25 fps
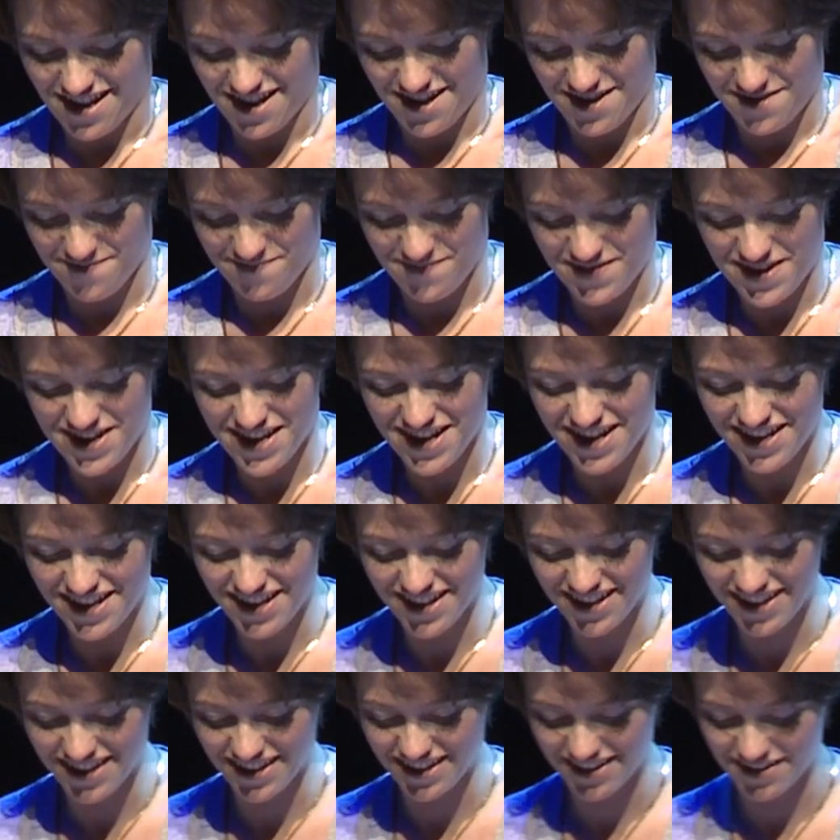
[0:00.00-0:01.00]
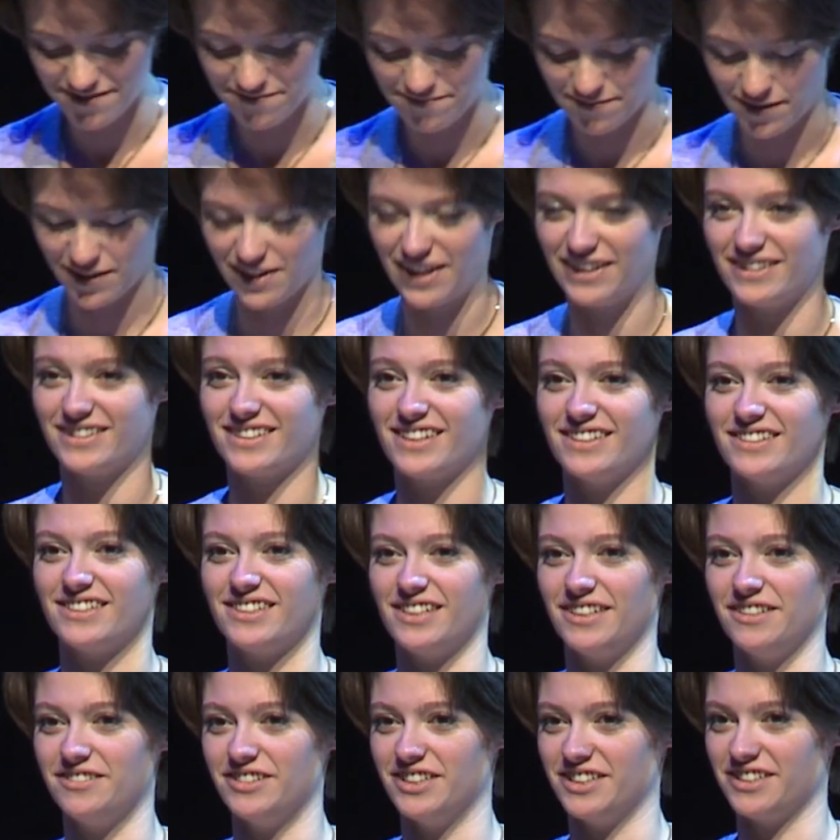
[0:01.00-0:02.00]
But let's get
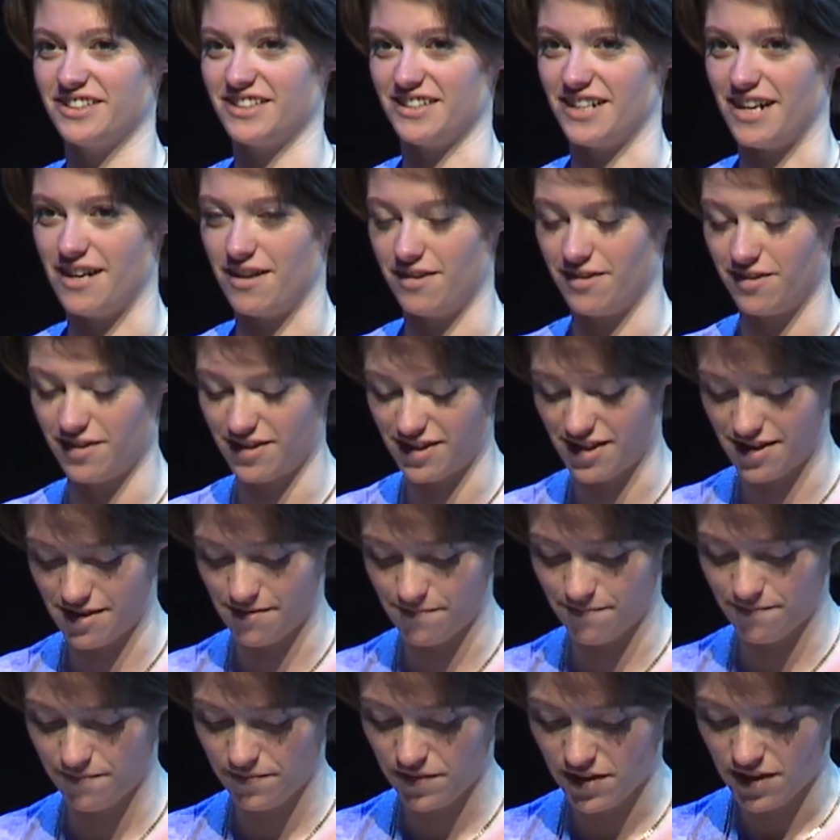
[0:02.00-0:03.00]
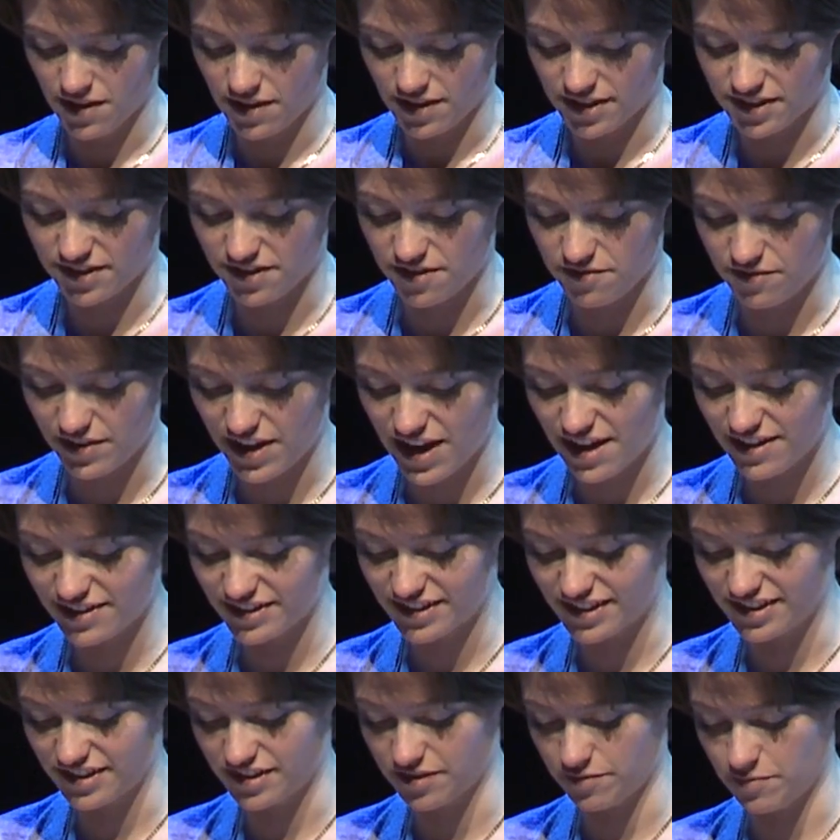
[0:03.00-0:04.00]
serious now. As the
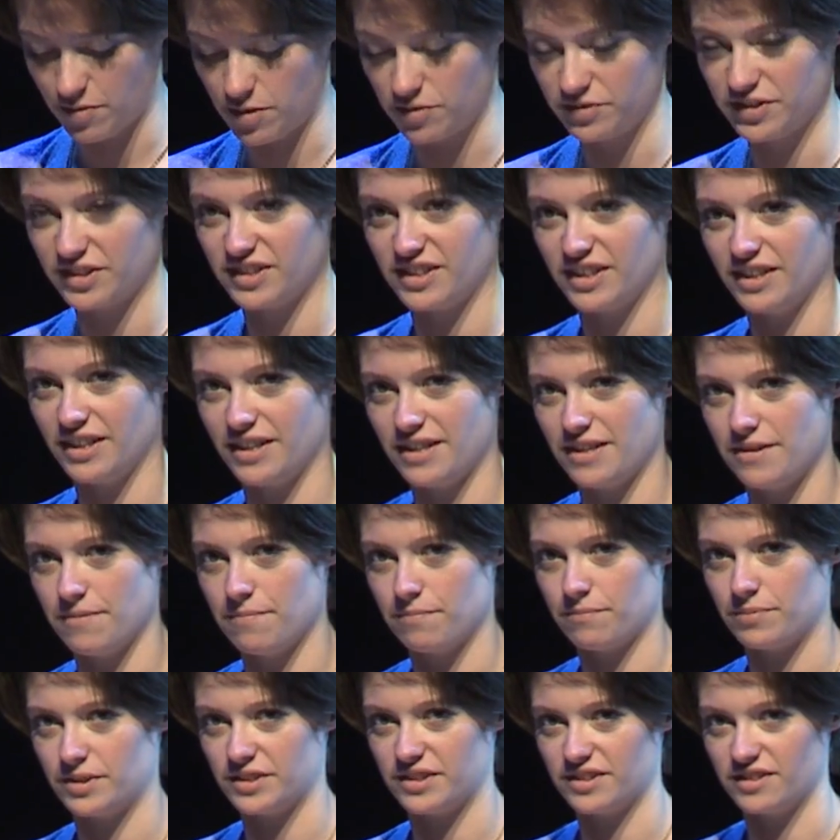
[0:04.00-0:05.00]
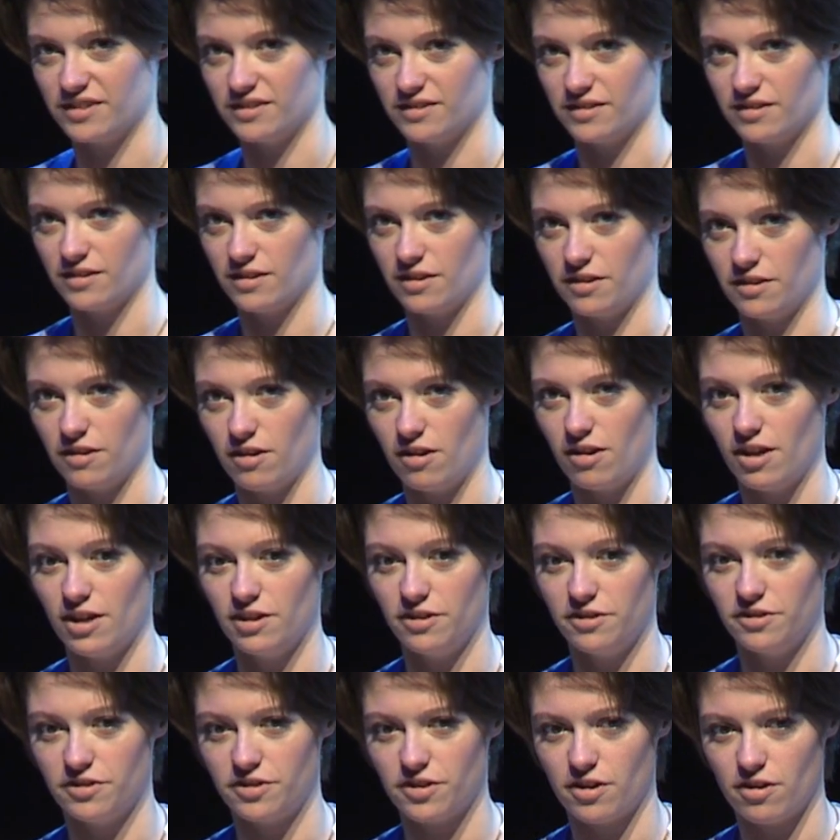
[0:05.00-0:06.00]
realities of poverty in Britain and
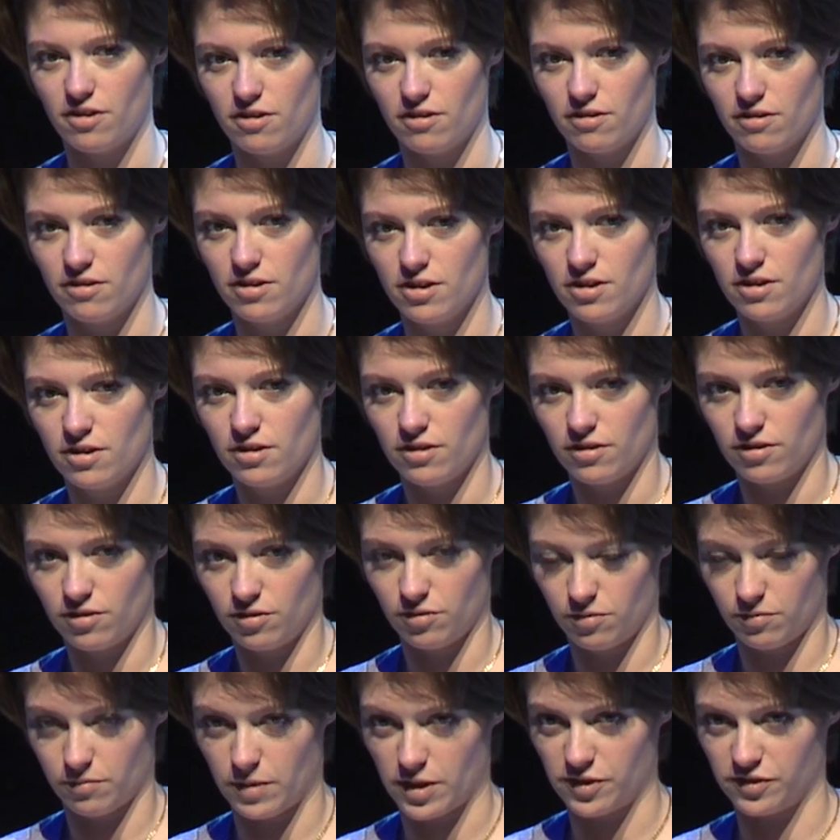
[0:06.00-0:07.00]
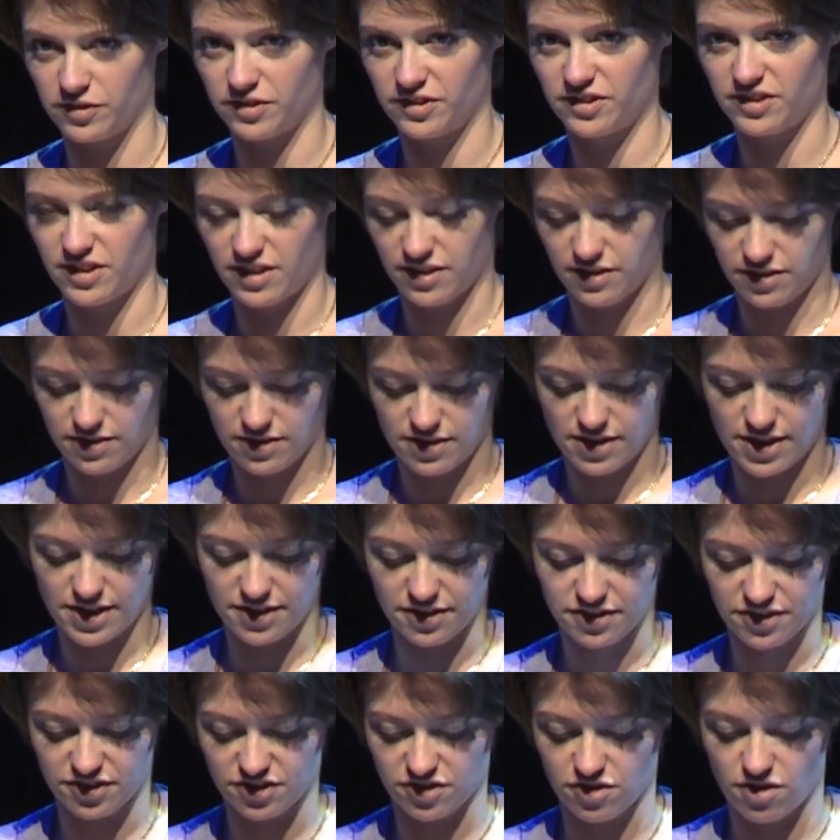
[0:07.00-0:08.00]
Ireland are almost
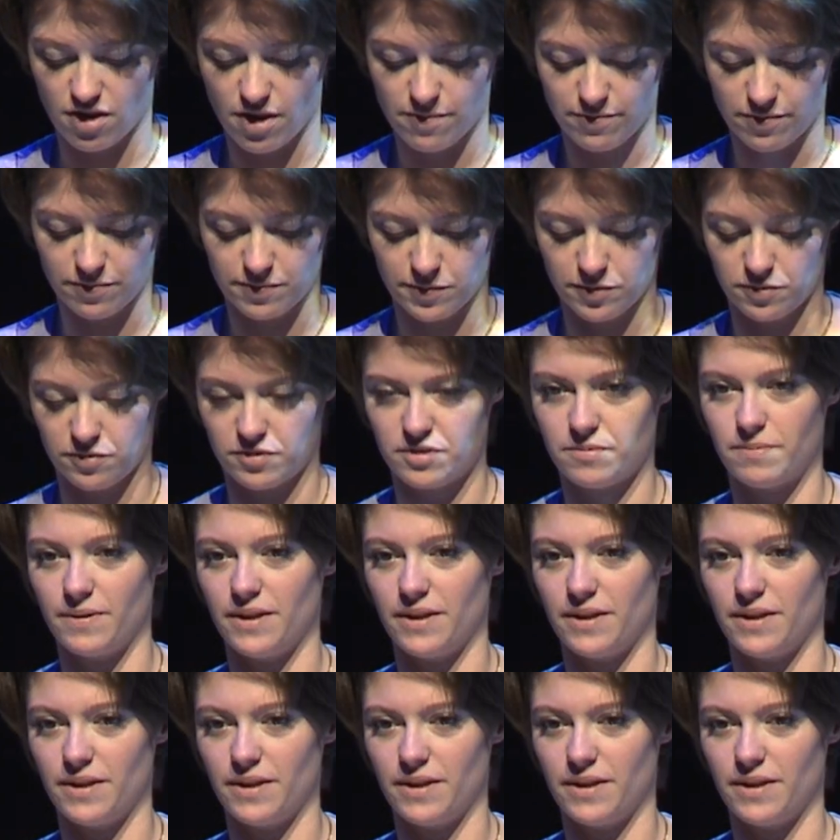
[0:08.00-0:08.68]
indescribable to